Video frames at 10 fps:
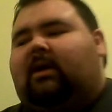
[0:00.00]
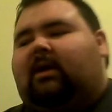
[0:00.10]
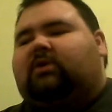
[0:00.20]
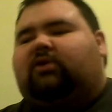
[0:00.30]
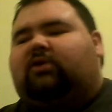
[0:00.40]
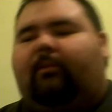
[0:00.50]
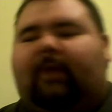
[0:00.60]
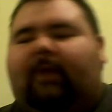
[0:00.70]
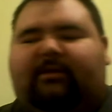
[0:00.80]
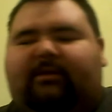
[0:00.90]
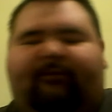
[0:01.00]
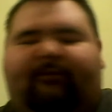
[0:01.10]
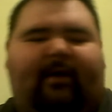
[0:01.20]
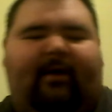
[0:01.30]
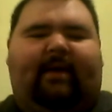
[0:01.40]
So it's a
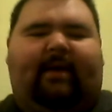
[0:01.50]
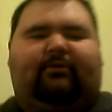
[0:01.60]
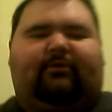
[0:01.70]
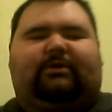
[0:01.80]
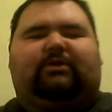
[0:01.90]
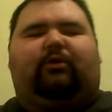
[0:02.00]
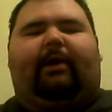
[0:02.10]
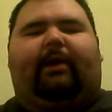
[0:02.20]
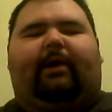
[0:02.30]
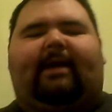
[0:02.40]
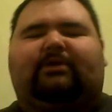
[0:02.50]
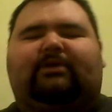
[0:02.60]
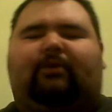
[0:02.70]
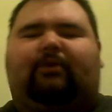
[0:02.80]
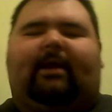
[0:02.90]
very interesting storyline, a
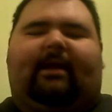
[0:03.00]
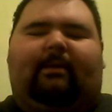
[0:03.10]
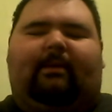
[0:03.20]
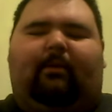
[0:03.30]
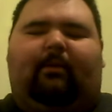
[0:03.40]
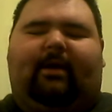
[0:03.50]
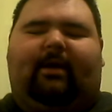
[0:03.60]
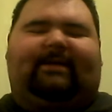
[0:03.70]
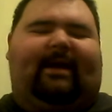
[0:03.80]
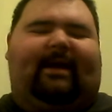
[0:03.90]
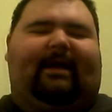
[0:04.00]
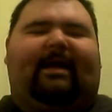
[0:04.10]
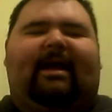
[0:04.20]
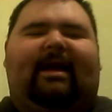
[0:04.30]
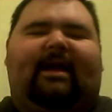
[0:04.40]
storyline that it's kind of
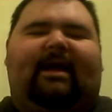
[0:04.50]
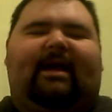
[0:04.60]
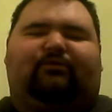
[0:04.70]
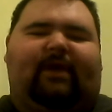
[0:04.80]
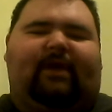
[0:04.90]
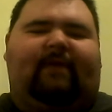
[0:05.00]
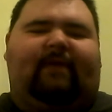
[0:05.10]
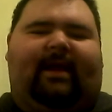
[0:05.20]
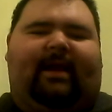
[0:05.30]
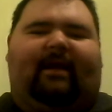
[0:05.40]
is really, really,